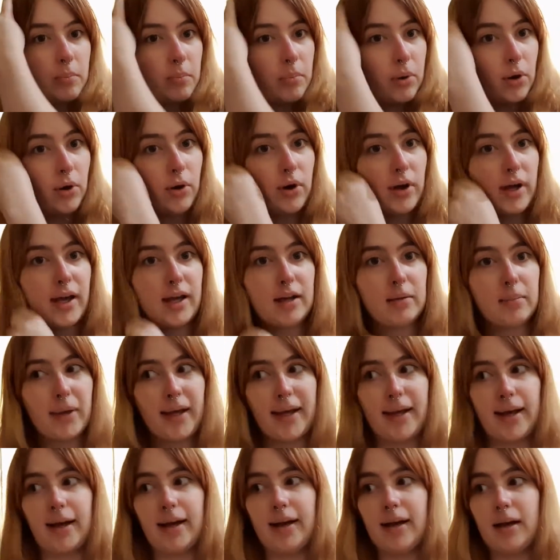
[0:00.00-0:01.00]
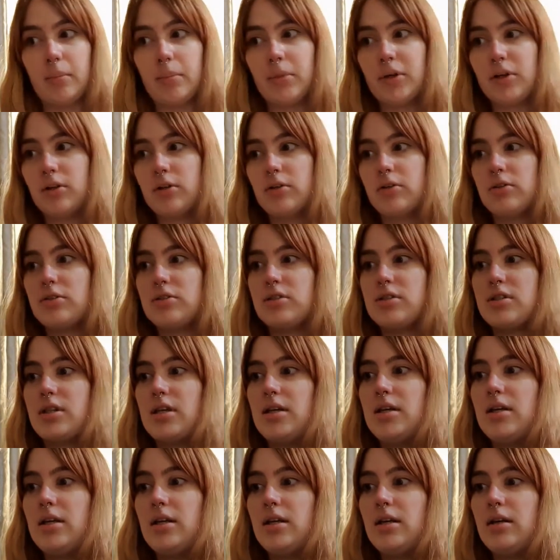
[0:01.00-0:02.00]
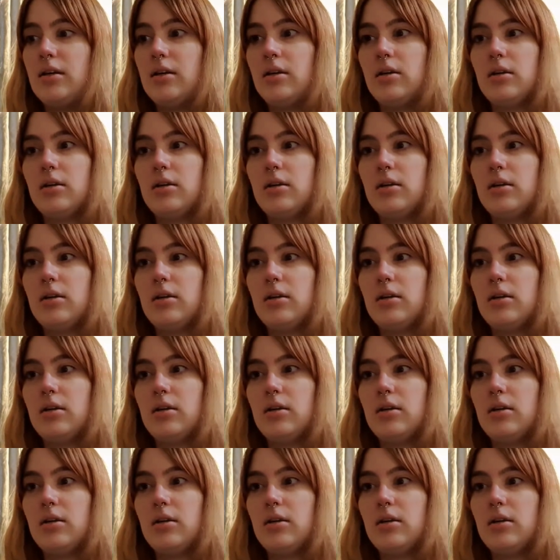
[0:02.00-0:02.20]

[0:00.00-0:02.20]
put in my hair, because the